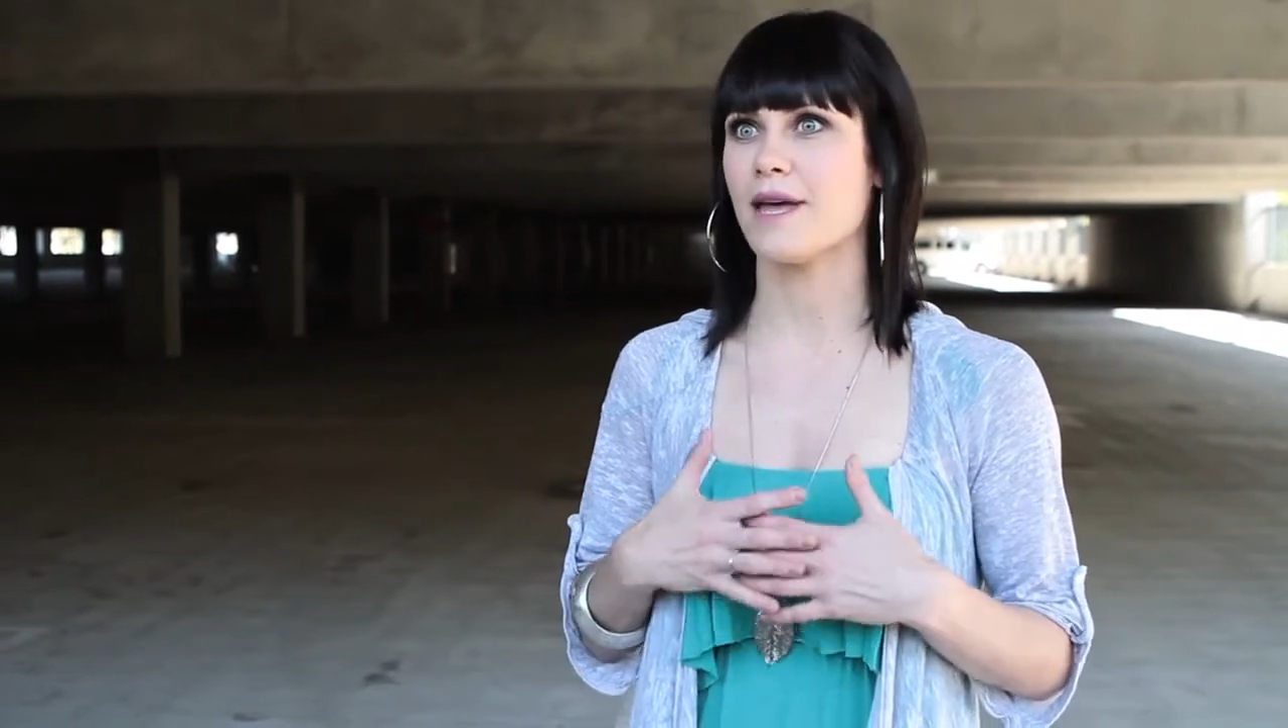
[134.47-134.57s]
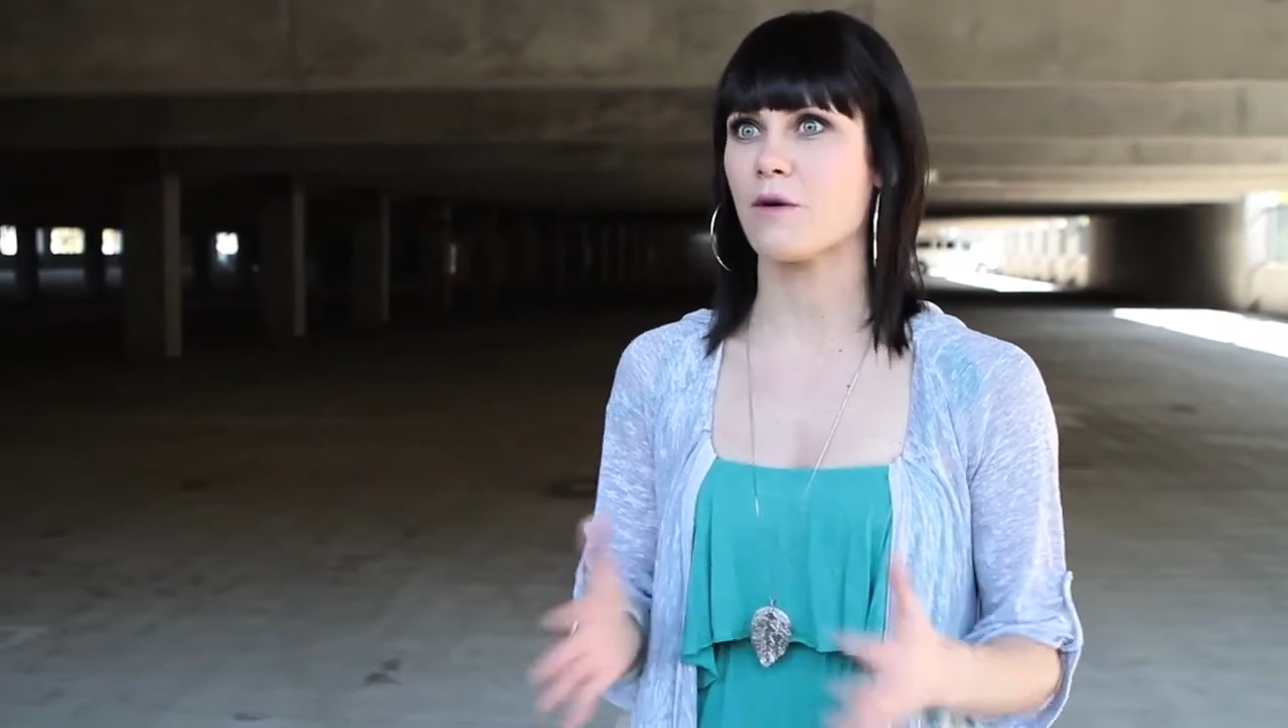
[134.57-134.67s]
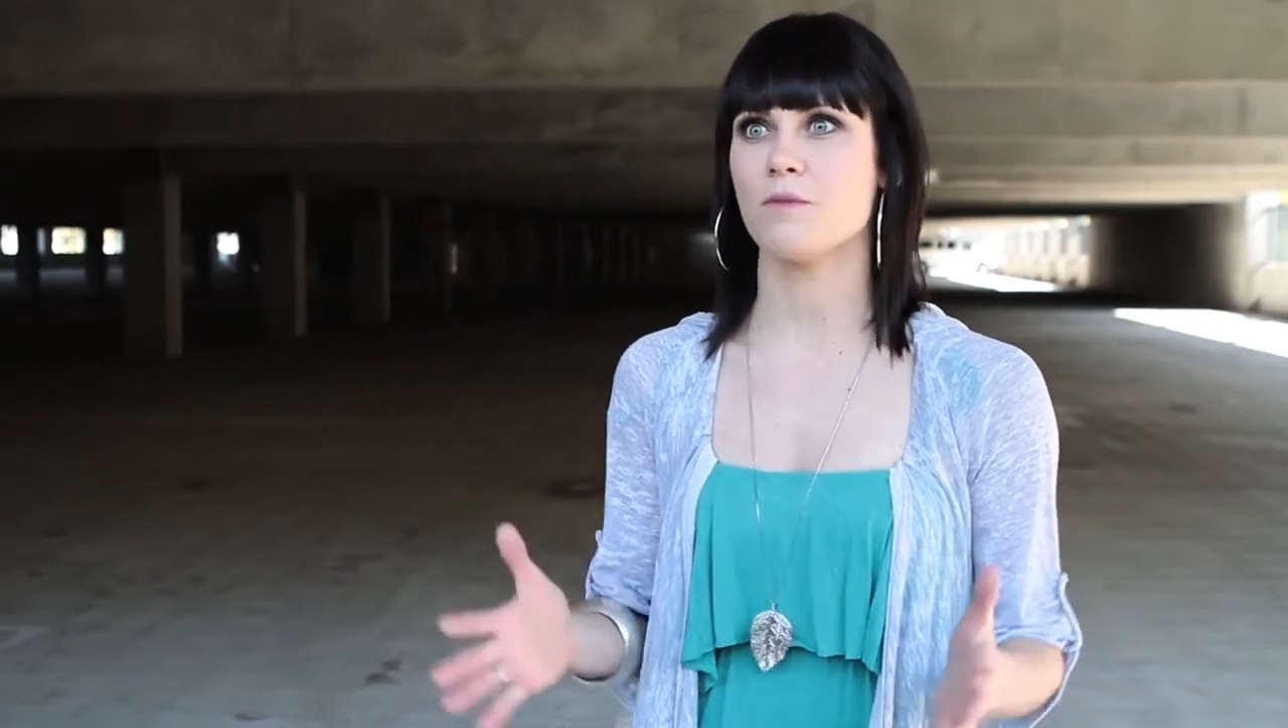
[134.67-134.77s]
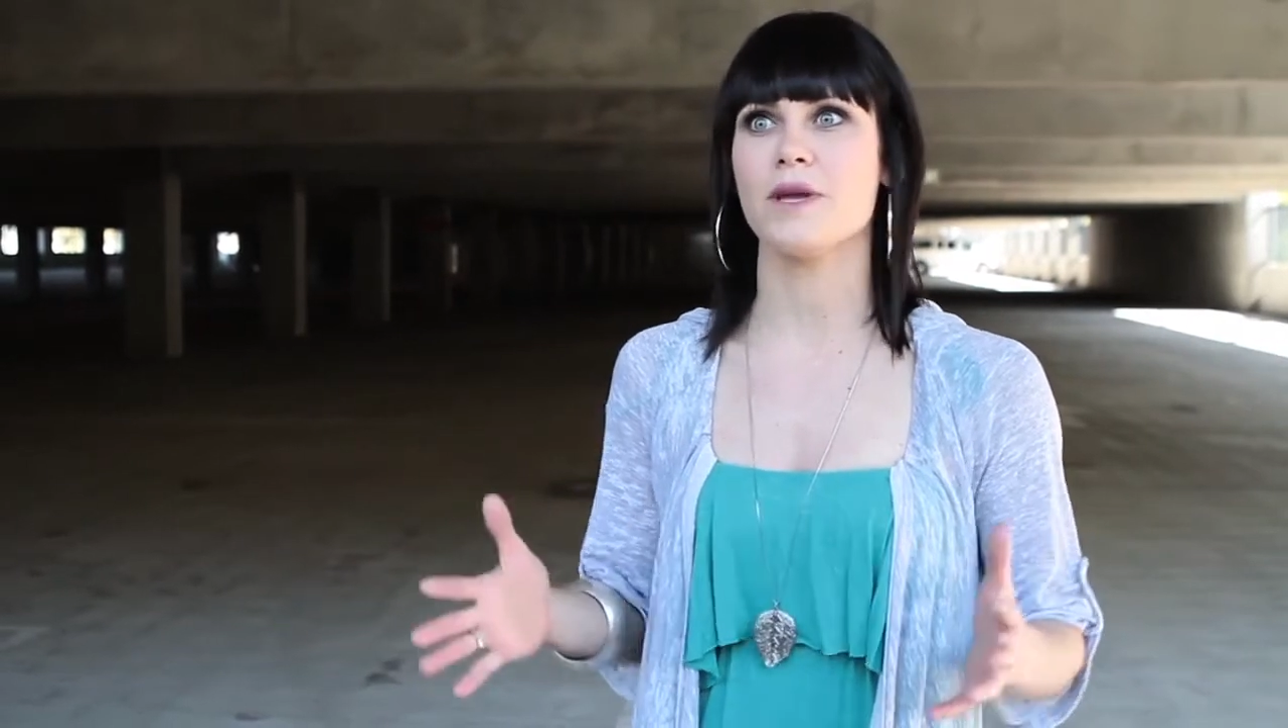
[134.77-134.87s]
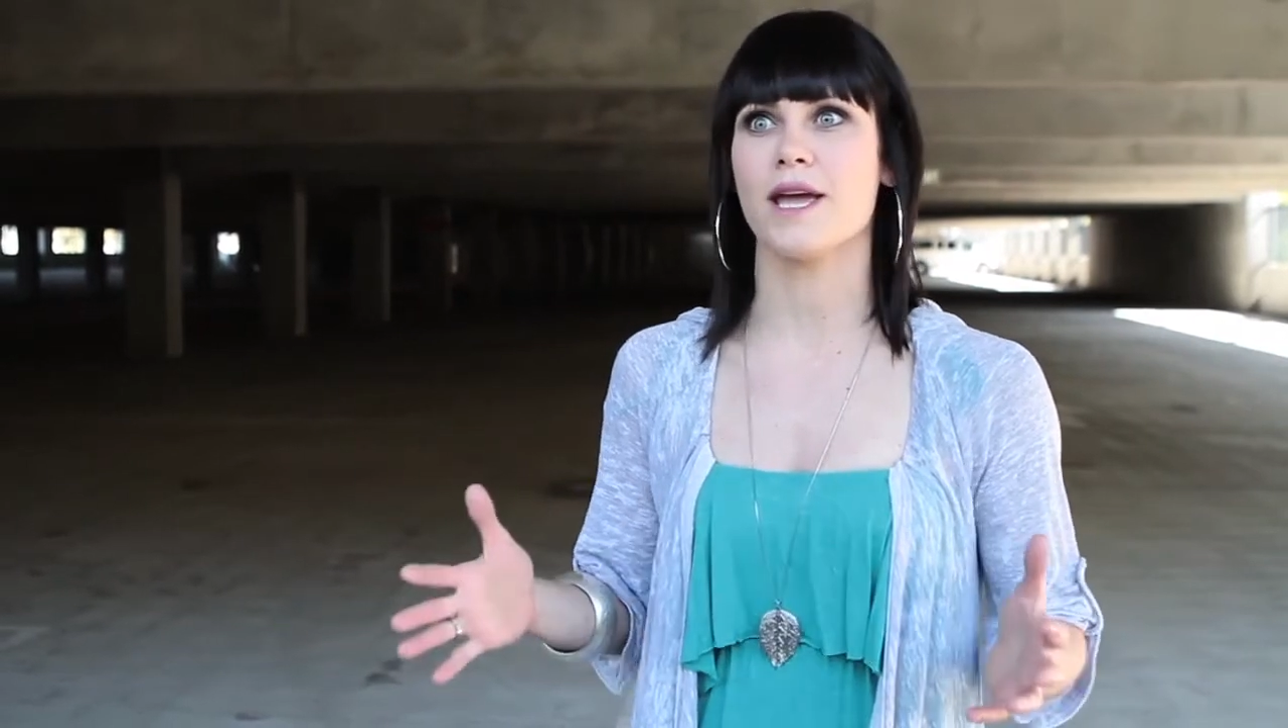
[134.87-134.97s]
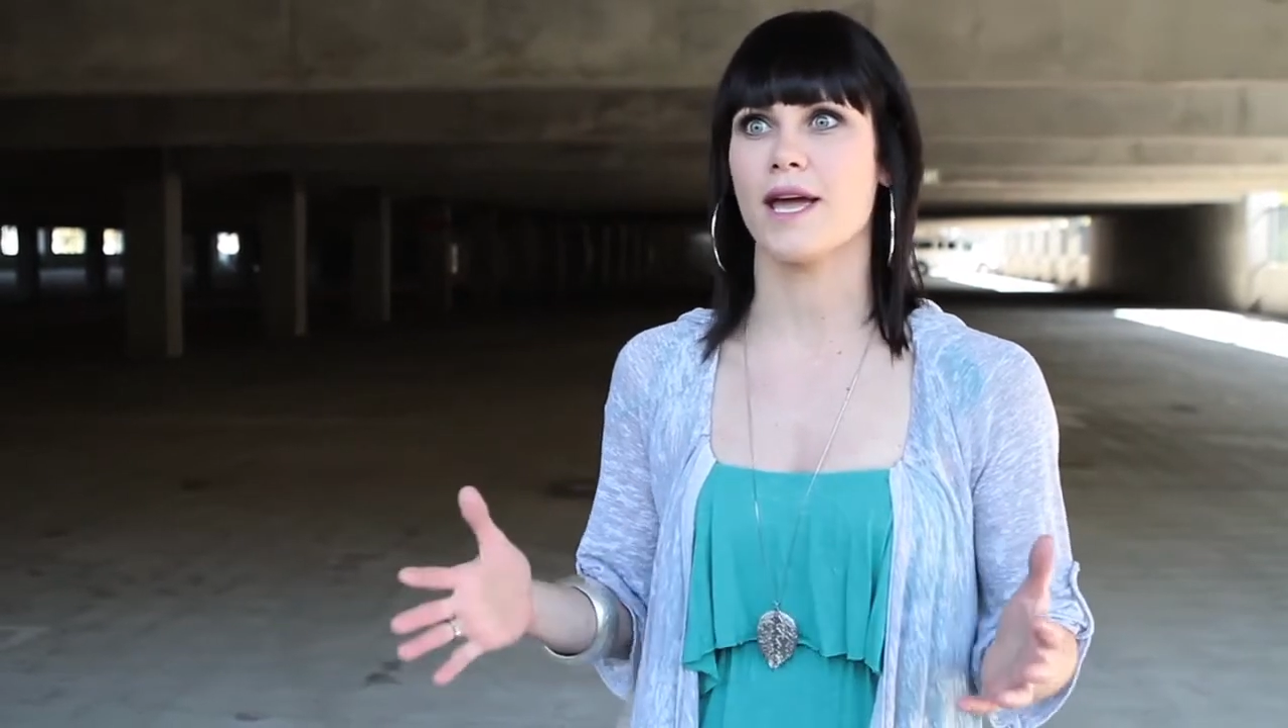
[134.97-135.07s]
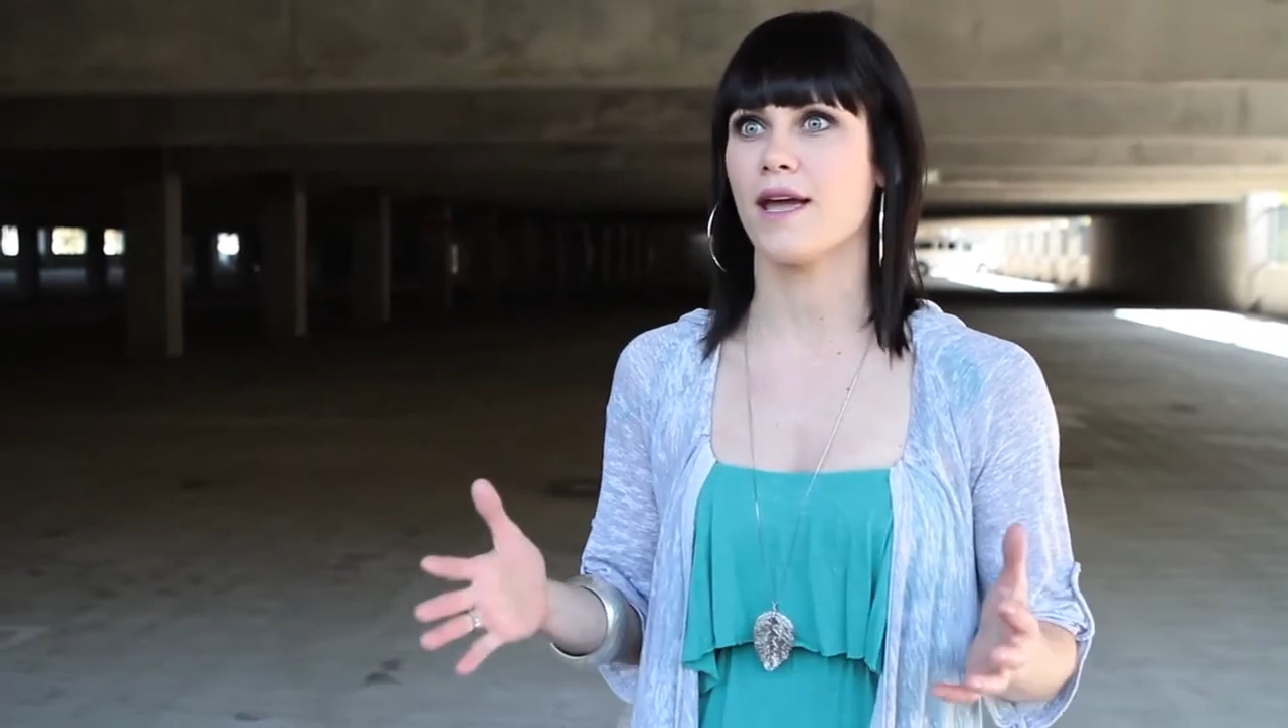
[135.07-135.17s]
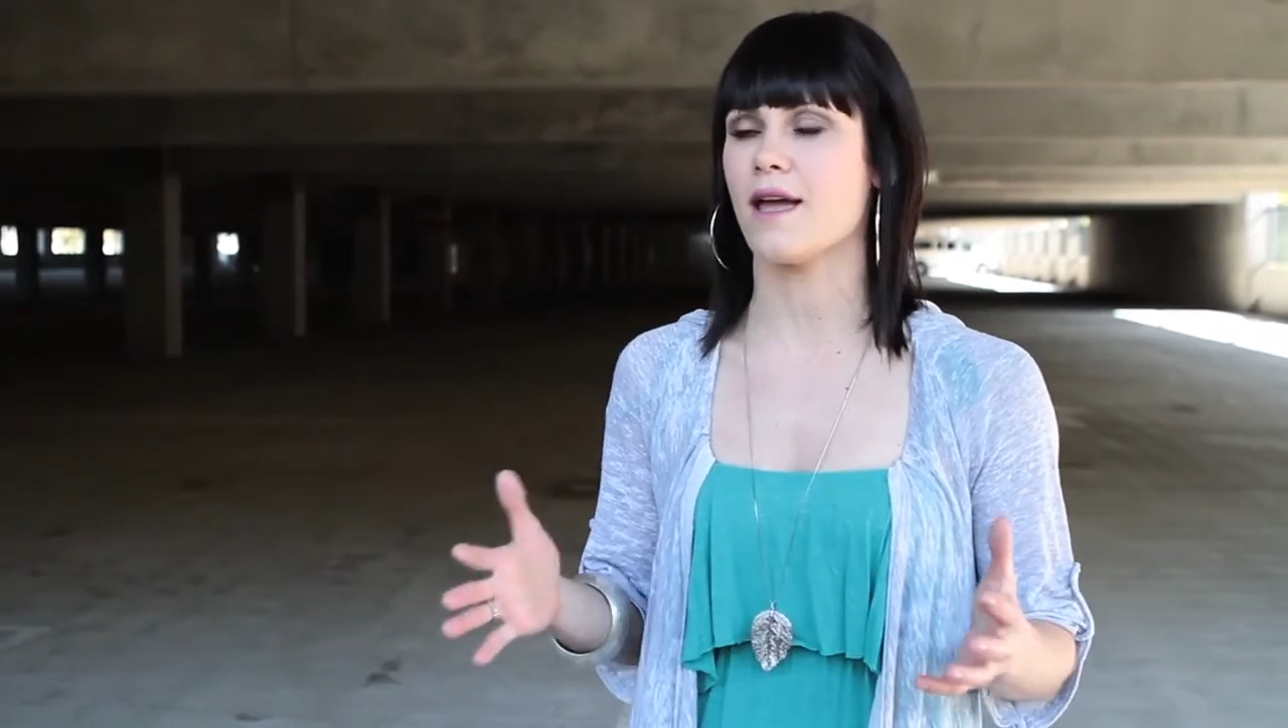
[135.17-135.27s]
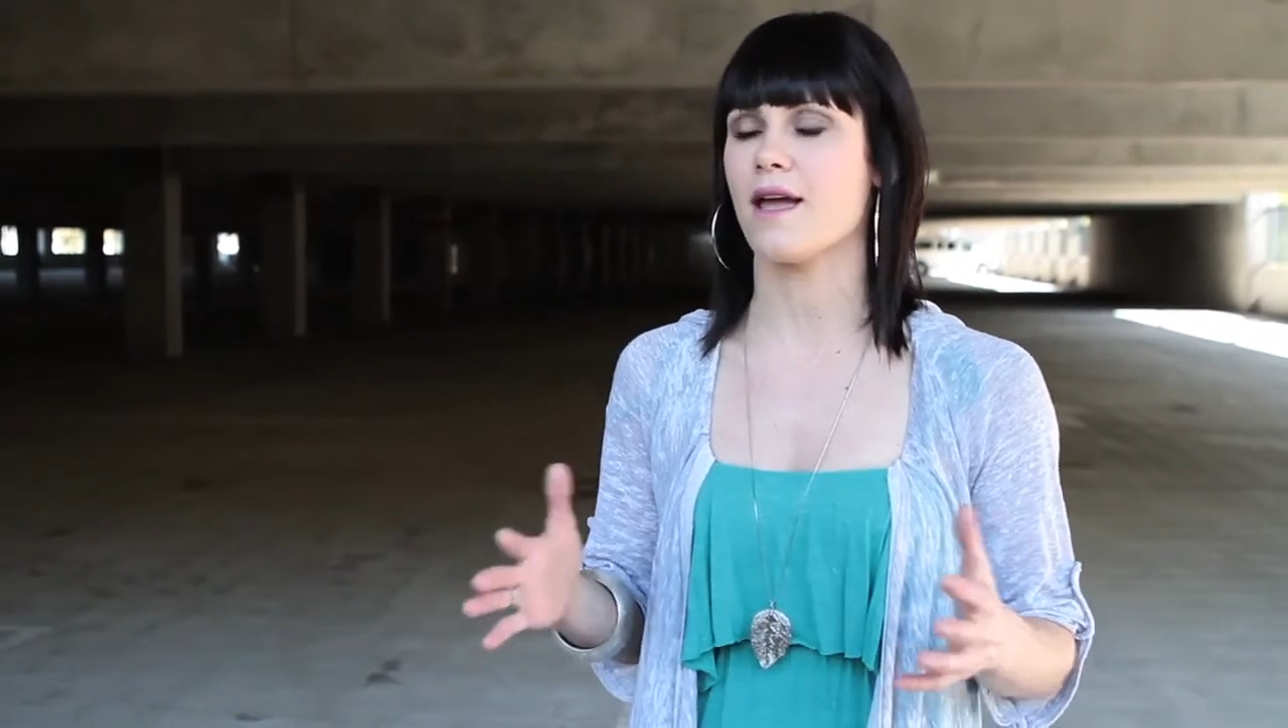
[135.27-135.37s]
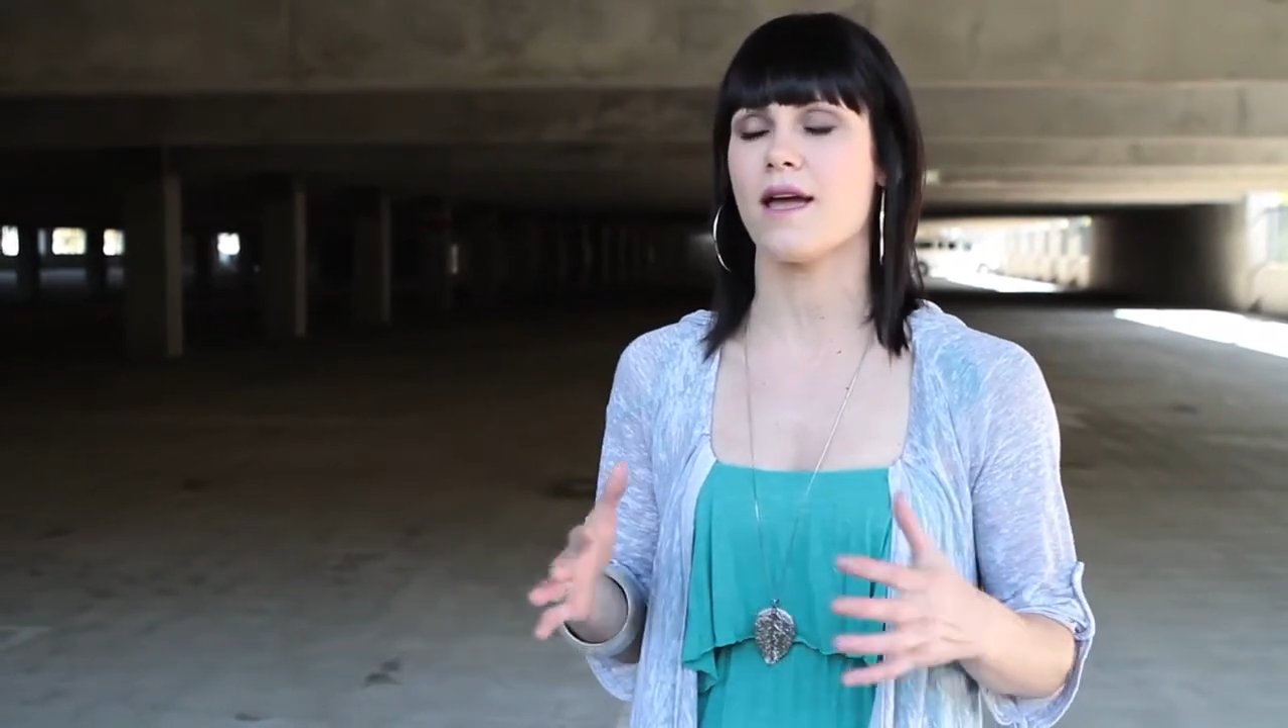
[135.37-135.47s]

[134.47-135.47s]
that would be it,